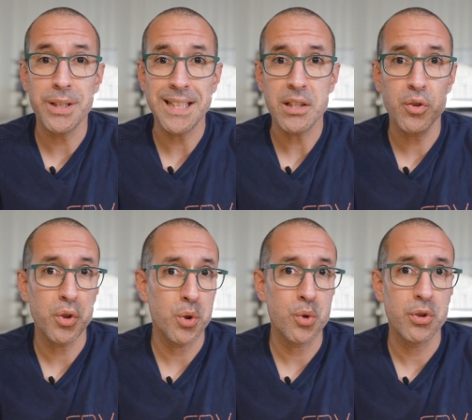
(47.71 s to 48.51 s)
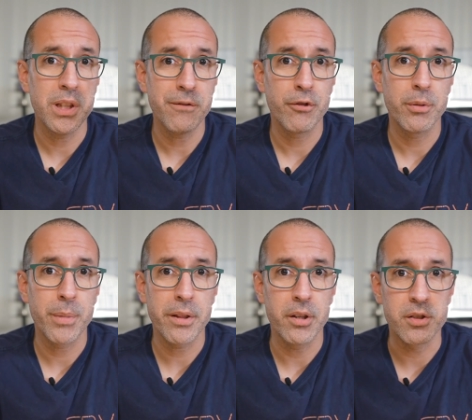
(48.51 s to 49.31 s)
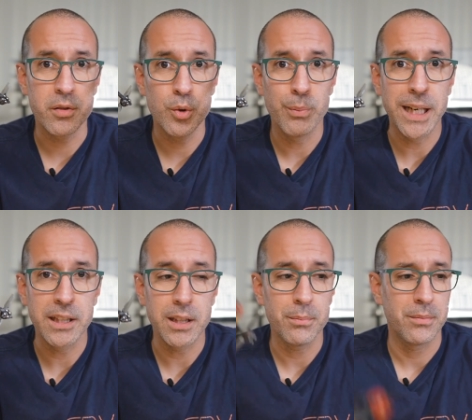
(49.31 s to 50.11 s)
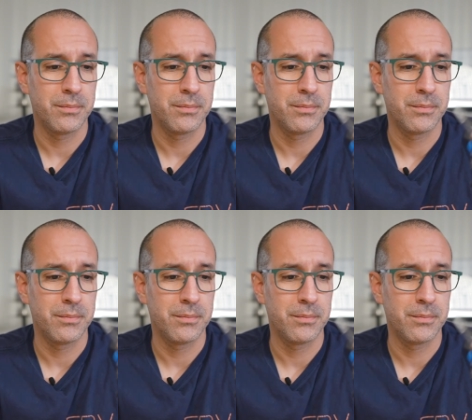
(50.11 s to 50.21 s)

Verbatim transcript: need to use different methods to bind them.